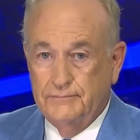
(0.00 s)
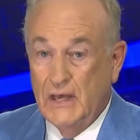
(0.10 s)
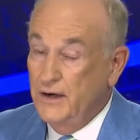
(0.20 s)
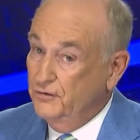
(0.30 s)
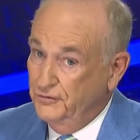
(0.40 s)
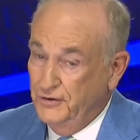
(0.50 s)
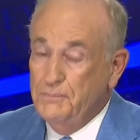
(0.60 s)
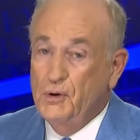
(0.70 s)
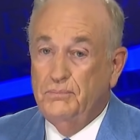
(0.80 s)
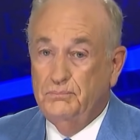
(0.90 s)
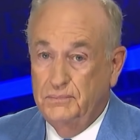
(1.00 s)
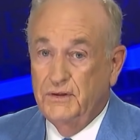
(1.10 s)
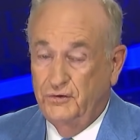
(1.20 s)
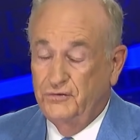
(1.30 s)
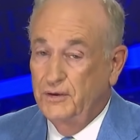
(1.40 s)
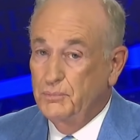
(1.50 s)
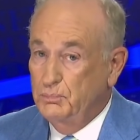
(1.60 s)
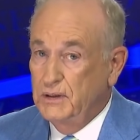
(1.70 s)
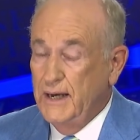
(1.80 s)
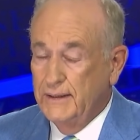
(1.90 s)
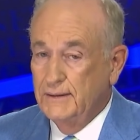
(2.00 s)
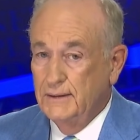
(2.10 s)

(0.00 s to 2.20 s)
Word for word: And it's a simple, it's a simple play.